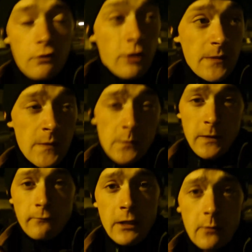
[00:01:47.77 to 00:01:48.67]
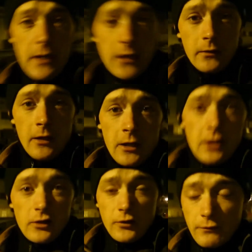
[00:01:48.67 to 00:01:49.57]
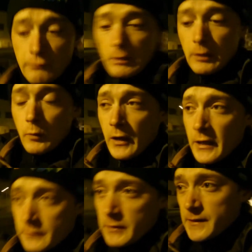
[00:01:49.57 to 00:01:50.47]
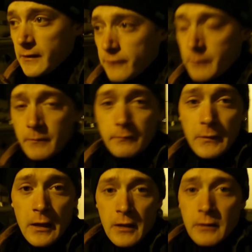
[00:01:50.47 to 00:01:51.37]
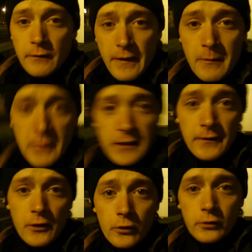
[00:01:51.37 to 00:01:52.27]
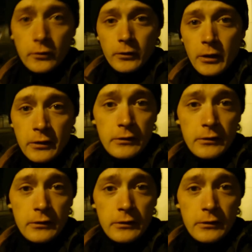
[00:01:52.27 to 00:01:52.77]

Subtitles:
Christmas went really well, just really quiet, myself and the family and the uncle.